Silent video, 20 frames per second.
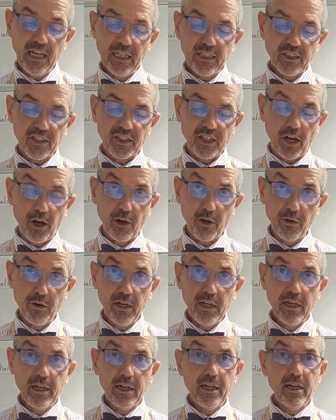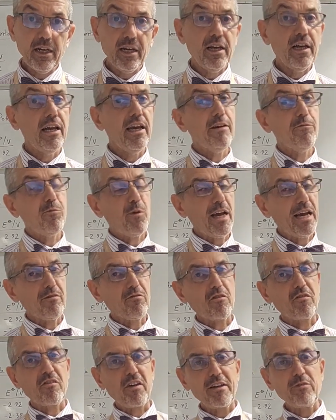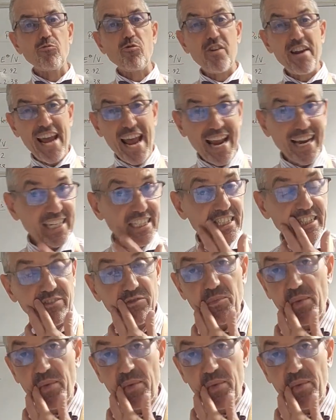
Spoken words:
So if we have a very reactive